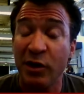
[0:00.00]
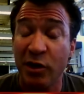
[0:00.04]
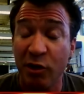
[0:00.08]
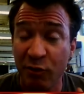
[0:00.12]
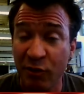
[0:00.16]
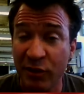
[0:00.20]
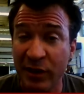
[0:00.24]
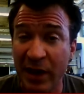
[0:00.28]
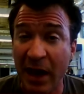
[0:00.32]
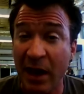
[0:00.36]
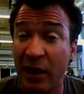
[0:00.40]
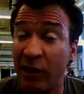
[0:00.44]

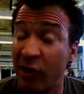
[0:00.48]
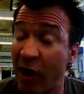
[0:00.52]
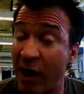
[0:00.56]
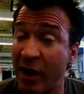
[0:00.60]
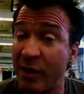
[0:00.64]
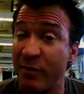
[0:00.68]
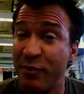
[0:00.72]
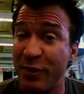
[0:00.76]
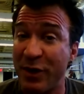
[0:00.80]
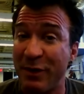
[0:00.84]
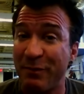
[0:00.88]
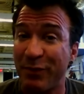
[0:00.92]
you say a
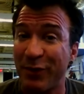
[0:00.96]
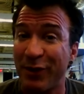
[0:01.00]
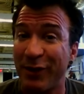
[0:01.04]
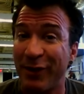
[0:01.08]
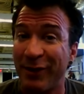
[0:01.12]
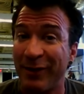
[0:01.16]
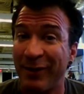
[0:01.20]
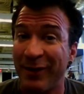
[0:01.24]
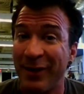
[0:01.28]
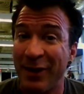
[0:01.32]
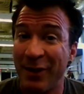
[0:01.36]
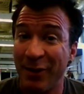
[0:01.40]
lot of
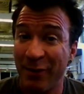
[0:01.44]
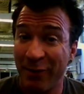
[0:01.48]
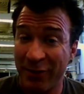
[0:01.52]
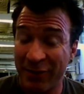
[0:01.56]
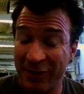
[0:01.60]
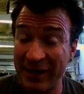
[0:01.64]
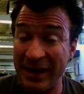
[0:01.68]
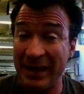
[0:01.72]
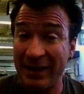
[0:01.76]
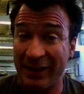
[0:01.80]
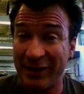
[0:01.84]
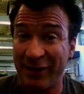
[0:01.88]
people
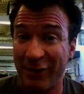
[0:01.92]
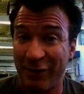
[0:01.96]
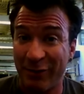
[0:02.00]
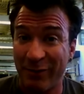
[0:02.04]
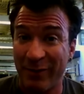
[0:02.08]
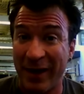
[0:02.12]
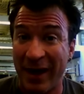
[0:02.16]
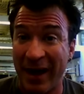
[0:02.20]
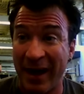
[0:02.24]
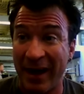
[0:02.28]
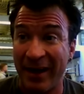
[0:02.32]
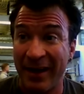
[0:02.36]
see it
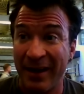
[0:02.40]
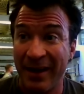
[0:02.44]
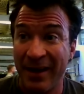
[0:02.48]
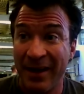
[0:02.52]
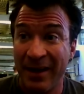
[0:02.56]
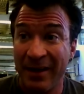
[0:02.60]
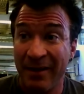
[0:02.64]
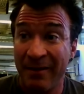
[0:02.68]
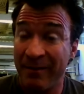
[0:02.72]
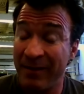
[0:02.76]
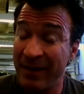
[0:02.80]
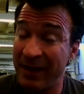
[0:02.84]
this way.
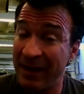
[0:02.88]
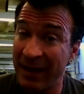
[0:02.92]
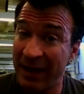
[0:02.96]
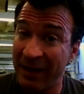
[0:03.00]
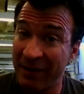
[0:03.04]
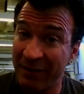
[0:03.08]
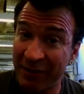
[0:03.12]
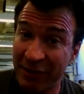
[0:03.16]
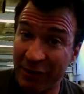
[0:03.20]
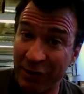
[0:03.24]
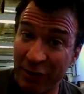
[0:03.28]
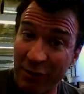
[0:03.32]

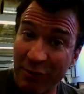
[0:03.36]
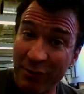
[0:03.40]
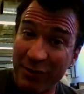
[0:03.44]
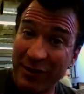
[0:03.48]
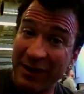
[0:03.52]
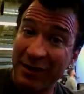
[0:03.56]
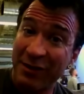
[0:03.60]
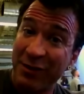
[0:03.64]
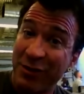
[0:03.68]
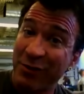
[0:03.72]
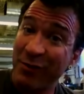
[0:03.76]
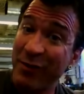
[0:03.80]
As
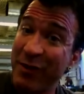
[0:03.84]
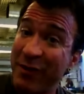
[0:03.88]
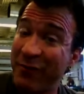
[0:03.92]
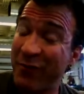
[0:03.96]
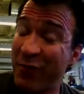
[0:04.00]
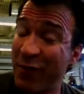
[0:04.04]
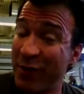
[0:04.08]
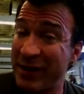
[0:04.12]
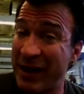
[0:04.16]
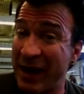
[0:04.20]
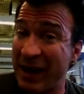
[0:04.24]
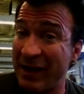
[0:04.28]
close as three
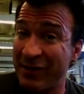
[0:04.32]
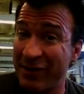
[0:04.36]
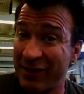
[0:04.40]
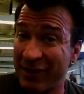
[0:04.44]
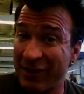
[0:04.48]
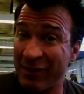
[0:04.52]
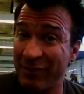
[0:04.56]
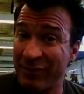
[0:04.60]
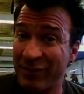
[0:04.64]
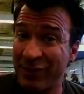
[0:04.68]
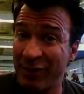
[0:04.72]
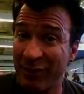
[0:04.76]
or four days
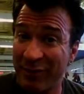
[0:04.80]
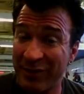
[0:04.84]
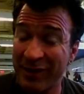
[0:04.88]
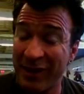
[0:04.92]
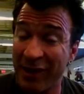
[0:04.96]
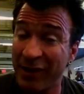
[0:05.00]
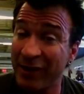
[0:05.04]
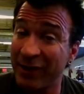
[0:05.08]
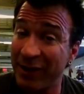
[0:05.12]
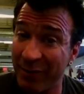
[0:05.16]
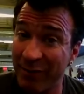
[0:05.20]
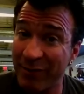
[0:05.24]
ago,
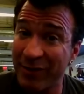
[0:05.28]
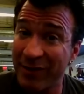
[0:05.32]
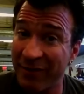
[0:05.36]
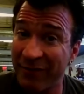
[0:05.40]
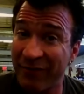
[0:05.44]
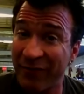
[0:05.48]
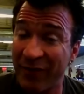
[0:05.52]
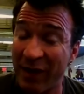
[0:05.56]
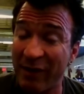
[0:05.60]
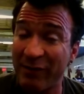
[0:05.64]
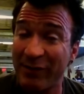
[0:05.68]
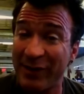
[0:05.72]
Jose Aldo was
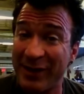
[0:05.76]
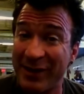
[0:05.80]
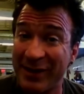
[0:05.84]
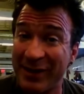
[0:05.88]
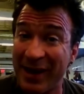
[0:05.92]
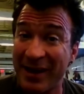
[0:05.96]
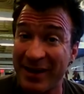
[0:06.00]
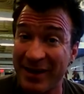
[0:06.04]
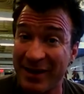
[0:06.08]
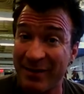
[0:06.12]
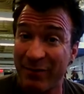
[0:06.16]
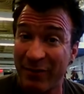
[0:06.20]
a fairly
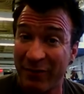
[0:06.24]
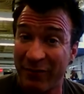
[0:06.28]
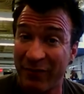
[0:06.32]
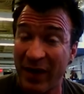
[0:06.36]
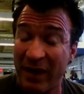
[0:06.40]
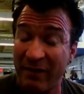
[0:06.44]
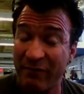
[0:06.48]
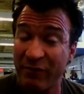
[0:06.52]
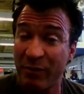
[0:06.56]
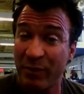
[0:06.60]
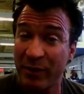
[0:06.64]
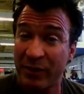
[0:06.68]
sizable
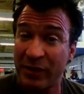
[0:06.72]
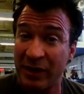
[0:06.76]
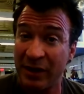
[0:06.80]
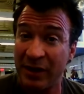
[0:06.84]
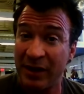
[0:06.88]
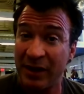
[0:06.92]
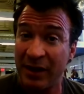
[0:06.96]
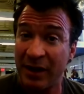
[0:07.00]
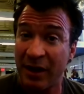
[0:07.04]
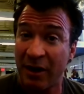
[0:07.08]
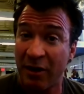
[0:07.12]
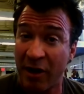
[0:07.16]
favorite with
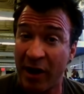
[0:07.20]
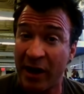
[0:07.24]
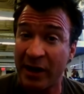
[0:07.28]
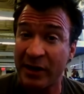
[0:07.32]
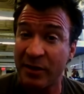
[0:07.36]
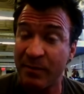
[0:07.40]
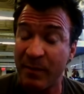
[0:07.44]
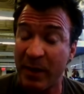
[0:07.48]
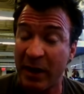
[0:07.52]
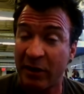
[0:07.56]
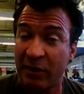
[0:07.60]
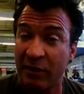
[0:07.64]
the uh,
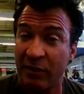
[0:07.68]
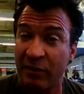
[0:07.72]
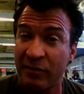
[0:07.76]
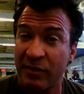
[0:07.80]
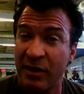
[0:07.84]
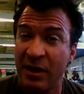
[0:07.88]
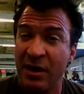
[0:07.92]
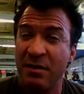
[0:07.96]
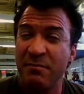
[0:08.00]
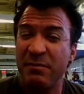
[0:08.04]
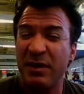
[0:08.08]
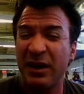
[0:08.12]
odds
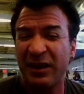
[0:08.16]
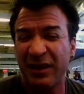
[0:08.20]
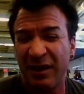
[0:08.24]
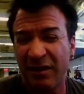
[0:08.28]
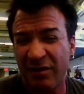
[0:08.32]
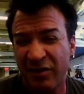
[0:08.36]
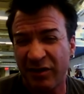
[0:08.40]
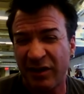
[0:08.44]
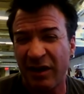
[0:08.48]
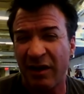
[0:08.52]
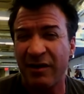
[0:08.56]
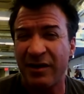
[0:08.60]
makers. Really? But
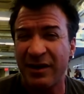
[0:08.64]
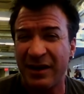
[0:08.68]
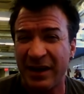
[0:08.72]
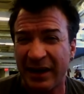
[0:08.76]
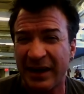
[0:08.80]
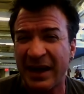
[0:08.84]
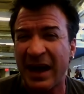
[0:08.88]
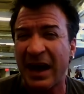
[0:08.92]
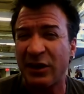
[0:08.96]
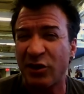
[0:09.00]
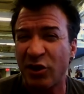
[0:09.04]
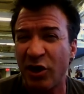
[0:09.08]
they're starting
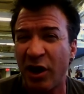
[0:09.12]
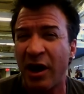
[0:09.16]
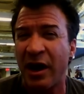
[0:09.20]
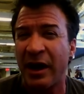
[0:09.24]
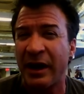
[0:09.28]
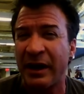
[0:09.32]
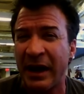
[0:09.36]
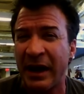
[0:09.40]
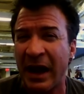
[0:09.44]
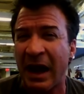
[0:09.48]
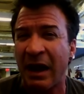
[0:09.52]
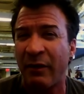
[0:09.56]
to catch
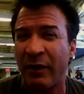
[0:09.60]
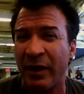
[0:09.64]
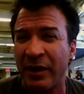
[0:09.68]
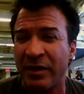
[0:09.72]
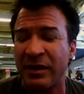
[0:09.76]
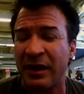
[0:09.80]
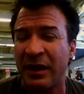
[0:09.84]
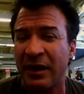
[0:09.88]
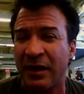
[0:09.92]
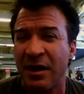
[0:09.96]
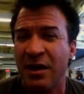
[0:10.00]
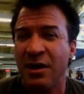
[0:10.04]
on now. I
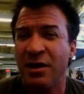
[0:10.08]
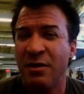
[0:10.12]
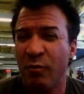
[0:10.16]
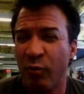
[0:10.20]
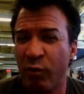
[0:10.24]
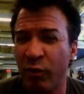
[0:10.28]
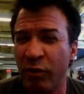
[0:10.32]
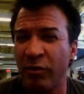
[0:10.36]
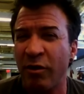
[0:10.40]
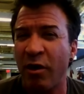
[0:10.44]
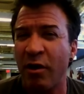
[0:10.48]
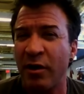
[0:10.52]
think right.
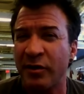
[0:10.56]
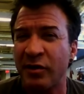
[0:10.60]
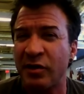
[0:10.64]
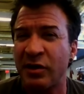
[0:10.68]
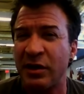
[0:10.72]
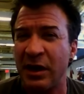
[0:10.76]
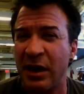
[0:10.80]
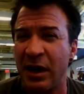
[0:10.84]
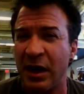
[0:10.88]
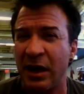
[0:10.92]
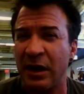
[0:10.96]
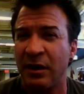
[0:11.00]
we're all
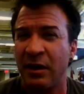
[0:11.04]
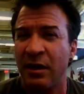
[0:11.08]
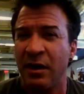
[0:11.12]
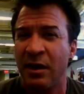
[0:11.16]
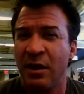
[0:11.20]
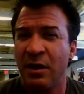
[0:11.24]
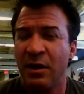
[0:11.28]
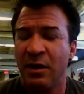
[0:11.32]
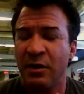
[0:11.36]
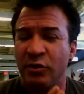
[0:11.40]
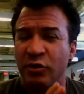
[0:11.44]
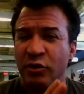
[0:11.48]
seeing
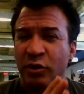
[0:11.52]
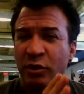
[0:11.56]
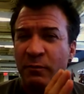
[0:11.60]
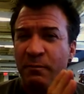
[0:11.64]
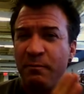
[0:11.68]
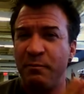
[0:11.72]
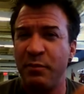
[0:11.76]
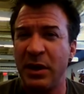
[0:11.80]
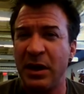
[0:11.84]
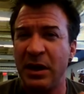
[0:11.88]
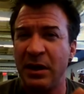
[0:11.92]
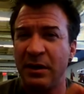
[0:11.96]

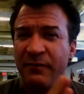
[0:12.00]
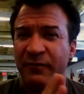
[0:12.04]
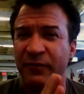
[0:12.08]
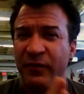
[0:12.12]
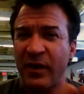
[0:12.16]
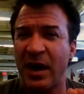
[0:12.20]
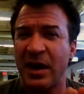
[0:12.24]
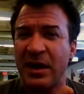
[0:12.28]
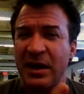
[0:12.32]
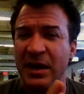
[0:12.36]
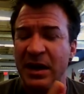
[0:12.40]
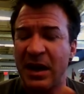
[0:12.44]
to beat
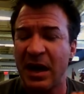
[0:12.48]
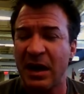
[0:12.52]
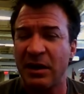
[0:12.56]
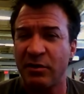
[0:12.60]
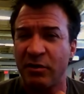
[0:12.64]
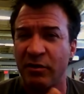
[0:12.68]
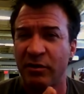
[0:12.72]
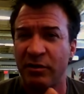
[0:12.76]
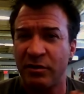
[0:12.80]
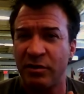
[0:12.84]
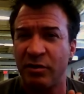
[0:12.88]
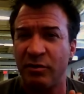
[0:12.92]
Frankie
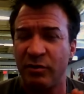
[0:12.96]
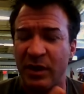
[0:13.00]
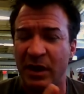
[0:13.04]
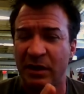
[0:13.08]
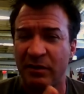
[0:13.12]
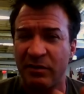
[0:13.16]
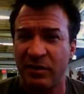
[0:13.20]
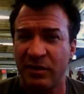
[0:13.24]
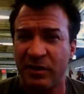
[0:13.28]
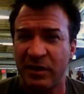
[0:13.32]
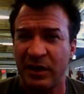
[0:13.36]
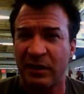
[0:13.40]
Edgar in
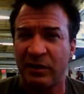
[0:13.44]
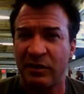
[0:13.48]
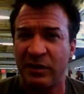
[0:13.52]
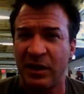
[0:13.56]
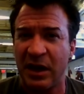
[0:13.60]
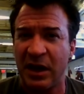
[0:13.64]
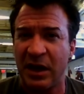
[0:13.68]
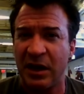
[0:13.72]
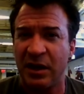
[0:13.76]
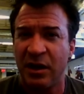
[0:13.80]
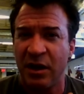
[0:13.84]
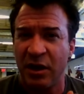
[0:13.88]

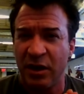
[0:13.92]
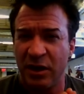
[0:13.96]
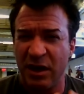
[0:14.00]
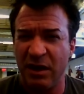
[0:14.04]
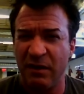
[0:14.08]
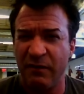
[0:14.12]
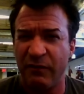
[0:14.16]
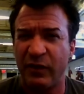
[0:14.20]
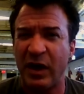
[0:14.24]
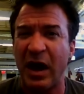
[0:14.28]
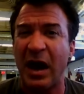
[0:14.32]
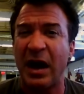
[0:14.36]
2016,
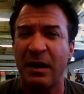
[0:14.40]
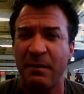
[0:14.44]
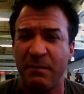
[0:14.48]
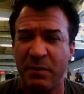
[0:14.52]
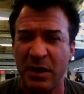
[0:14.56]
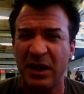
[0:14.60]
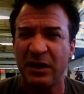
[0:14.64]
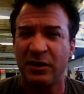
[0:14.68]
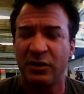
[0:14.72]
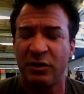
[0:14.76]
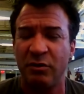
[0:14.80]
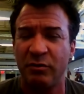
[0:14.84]
you've got to
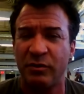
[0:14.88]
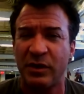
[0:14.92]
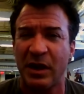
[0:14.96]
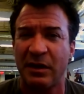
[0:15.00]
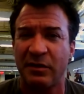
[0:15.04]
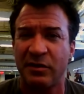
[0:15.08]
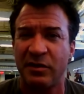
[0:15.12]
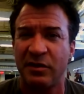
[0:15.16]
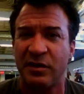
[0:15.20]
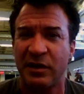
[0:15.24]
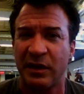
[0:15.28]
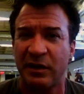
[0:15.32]
be a
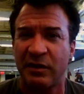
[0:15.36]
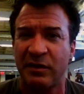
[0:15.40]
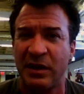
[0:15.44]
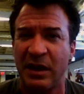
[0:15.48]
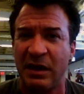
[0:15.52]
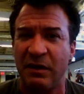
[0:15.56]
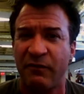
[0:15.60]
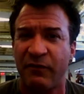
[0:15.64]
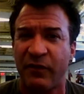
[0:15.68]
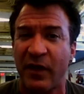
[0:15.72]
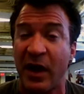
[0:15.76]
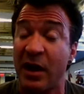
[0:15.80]

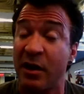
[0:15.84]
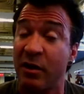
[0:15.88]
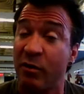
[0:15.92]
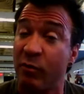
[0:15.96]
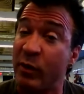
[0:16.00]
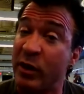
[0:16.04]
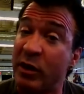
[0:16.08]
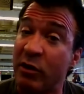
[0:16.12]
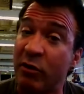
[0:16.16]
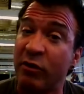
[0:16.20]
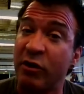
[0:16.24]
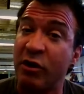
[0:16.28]
2016
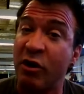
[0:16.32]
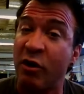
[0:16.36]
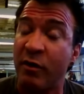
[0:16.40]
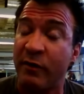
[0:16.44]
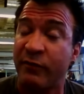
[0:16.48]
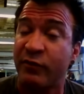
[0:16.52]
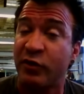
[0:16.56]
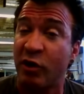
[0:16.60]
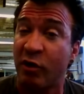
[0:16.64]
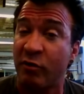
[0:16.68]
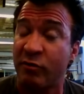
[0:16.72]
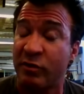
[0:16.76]
fighter. We don't
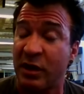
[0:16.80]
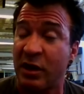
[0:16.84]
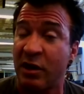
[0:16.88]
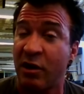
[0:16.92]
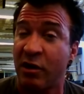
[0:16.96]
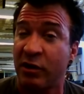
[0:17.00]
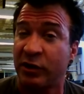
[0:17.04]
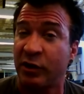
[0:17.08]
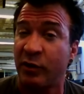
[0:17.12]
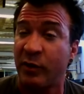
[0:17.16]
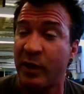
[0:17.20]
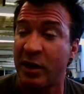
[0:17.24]
know if Jose
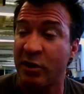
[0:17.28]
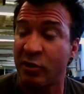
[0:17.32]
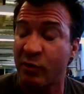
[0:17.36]
Aldo